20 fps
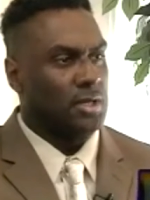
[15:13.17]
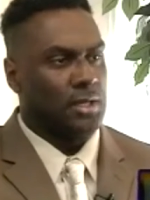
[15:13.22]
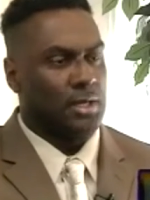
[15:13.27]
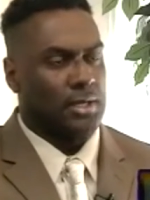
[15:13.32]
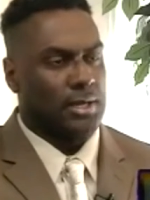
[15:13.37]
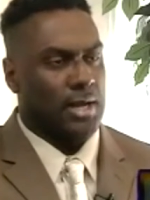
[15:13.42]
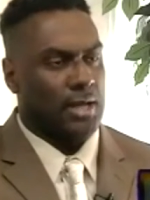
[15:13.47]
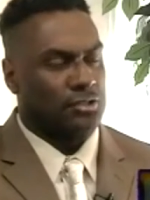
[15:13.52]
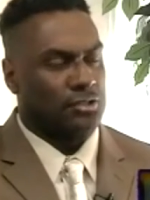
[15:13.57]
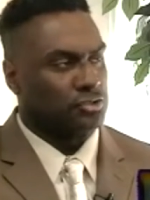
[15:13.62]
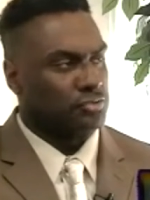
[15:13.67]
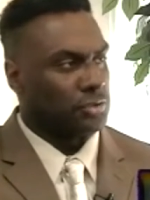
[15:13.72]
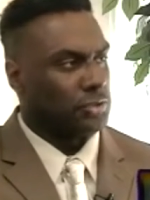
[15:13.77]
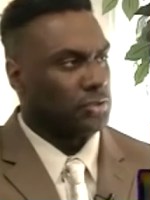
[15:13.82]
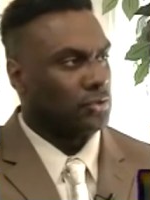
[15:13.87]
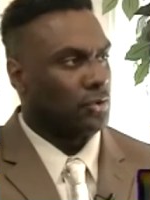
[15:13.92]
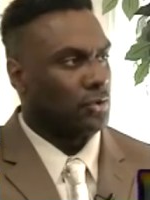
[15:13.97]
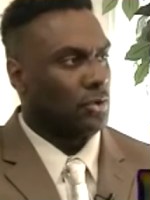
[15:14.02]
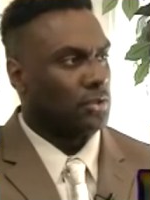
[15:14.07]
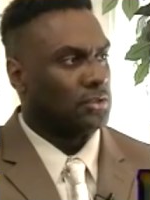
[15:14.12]
in our street
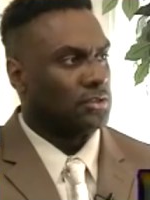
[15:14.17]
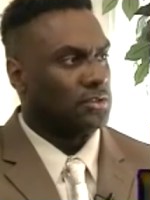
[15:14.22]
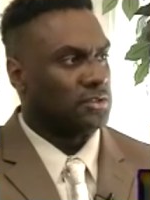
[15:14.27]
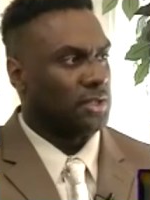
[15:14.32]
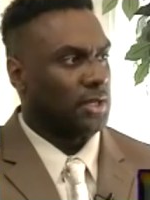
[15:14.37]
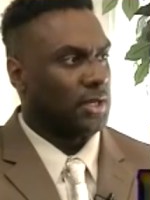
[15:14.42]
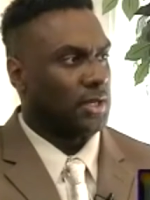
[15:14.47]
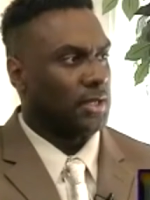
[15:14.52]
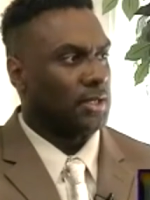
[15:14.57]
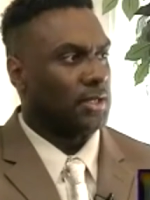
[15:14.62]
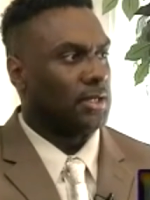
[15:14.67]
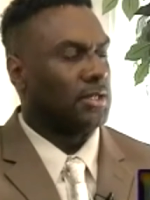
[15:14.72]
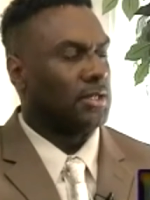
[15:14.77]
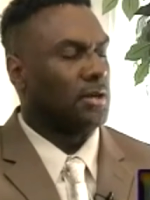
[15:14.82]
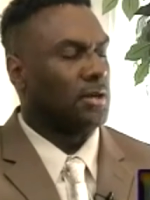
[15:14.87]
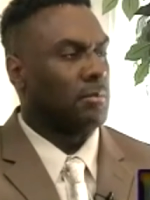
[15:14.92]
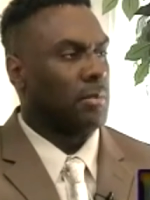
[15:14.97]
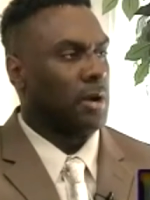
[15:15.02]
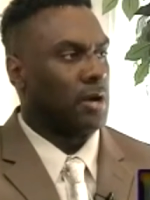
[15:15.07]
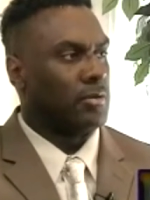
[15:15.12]
corners here in
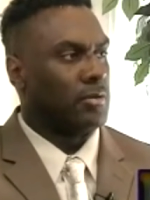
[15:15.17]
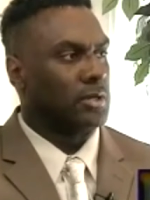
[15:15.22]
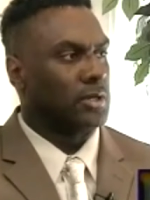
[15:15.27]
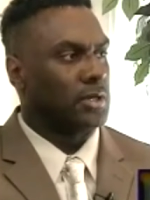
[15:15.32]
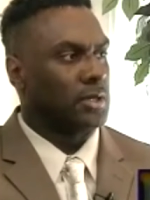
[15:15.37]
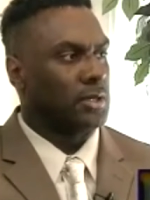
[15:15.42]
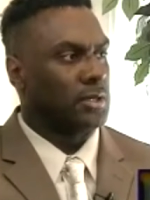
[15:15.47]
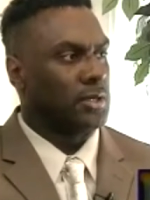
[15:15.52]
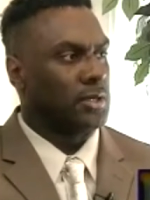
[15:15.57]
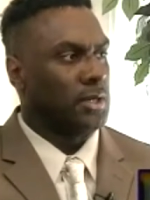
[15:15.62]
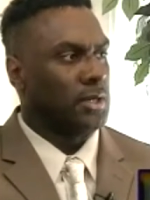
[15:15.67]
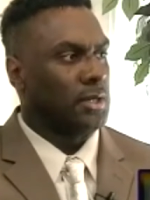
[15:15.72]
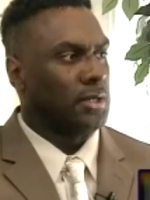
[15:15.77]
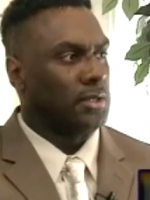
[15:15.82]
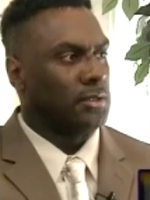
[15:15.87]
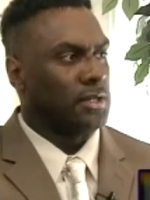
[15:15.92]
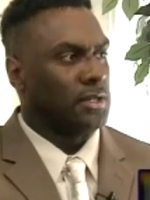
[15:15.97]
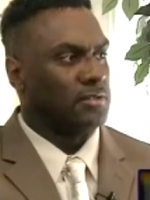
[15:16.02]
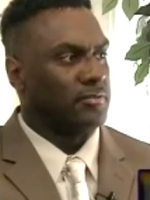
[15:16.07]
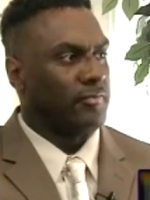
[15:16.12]
America.
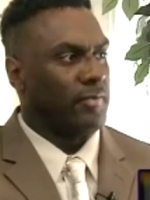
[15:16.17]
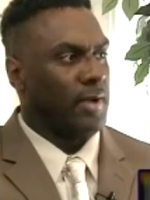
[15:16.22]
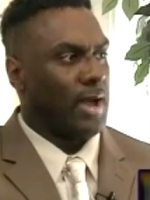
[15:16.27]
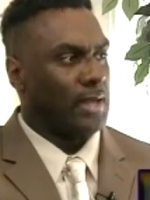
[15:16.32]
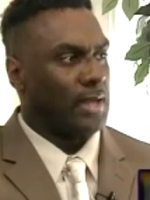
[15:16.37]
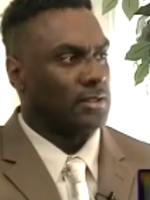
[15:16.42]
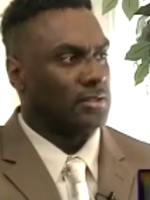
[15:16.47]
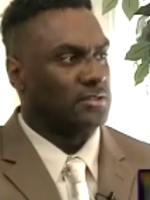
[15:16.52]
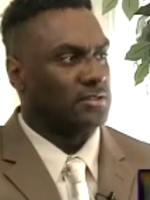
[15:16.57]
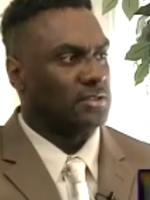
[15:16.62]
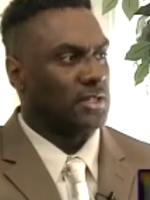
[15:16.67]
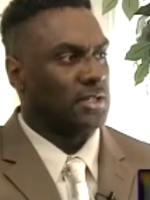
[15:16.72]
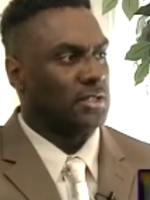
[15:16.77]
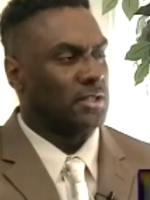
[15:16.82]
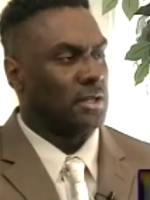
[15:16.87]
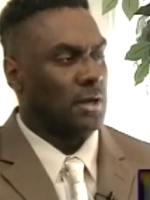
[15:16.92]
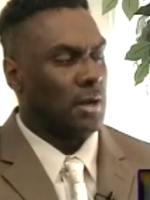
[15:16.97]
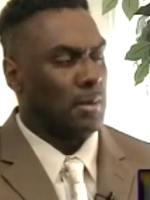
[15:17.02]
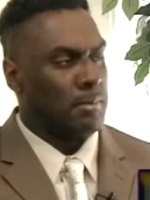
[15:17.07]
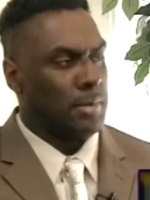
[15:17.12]
There's violence in
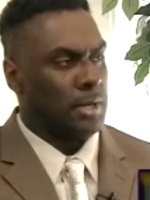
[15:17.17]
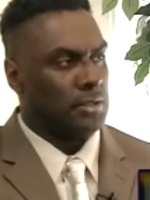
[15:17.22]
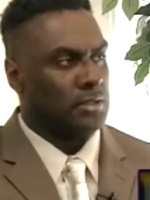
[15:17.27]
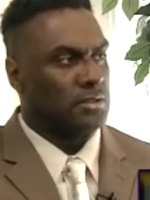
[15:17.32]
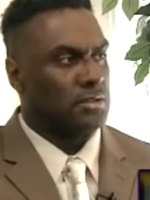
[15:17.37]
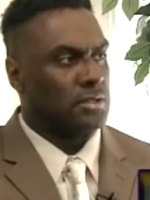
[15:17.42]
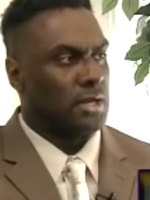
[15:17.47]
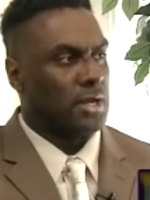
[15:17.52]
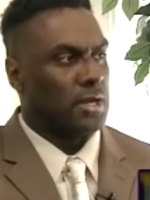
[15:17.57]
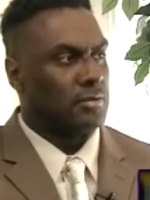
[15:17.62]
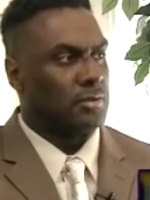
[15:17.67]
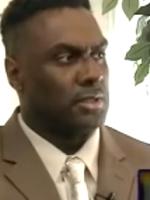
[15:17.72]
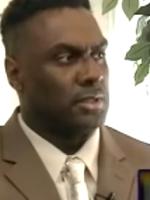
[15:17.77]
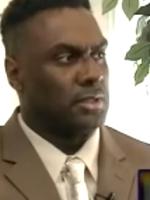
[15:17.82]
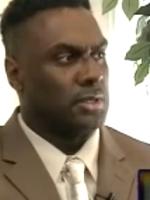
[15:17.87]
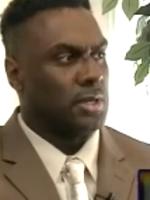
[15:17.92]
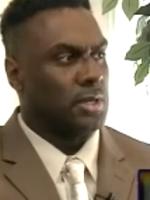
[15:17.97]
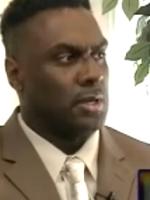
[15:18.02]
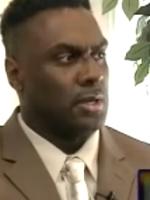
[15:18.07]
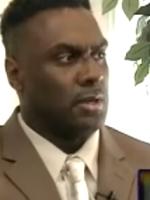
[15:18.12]
the
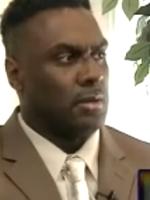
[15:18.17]
military.